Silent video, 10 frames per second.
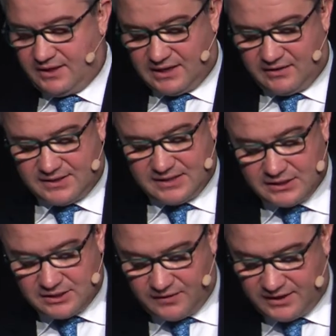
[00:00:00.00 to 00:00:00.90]
are
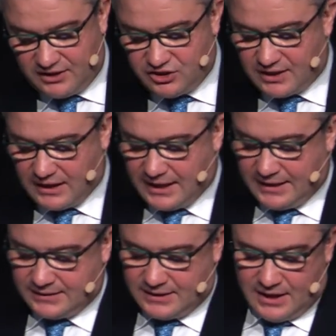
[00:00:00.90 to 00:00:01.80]
extensively
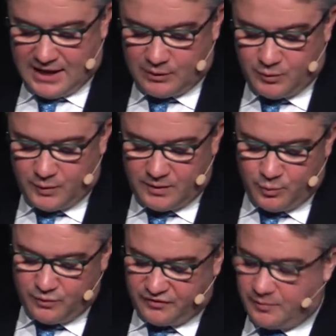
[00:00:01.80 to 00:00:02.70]
digitalized, and we will
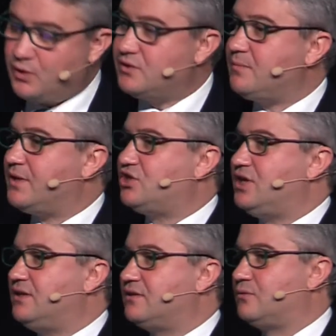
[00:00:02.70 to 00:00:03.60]
move from using
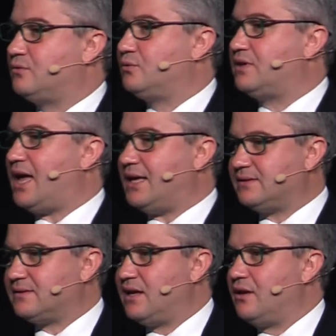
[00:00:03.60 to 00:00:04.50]
machines to do
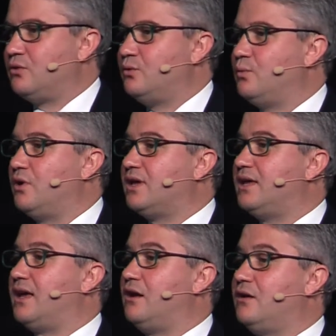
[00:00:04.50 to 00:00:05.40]
tasks to working
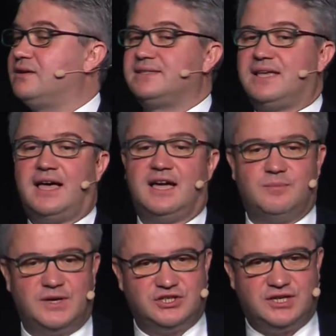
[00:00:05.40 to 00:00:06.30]
alongside
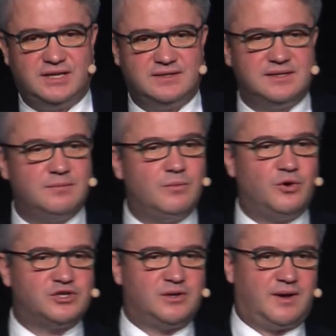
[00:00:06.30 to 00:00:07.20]
machines in
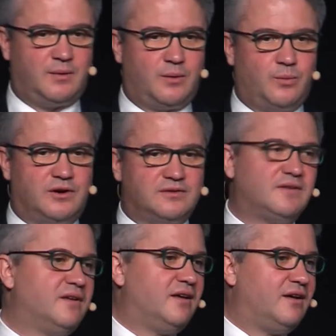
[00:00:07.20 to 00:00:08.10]
most of our works.
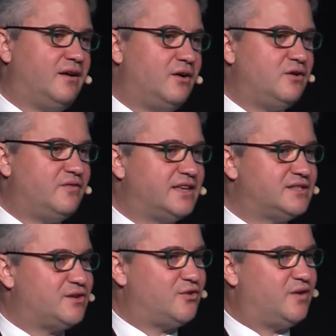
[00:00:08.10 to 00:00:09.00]
All of us
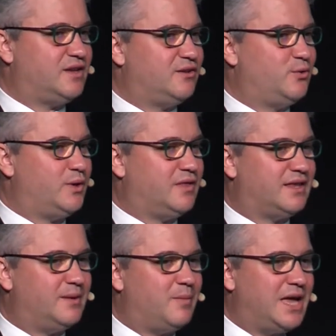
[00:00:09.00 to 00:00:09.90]
are already doing that
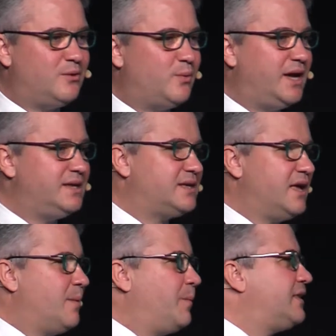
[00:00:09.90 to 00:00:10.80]
in many ways,
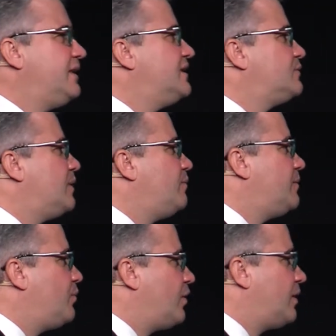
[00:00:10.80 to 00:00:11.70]
but this will be
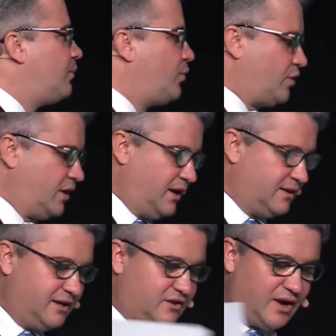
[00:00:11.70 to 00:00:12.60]
more and more
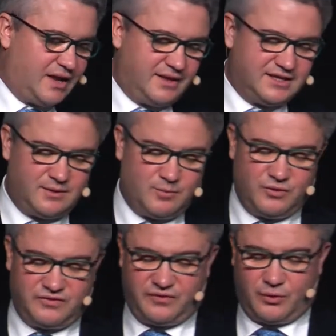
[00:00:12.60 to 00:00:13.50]
the trend as we move
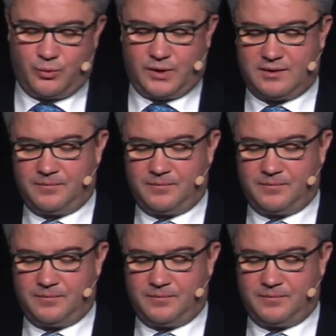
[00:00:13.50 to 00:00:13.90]
forward.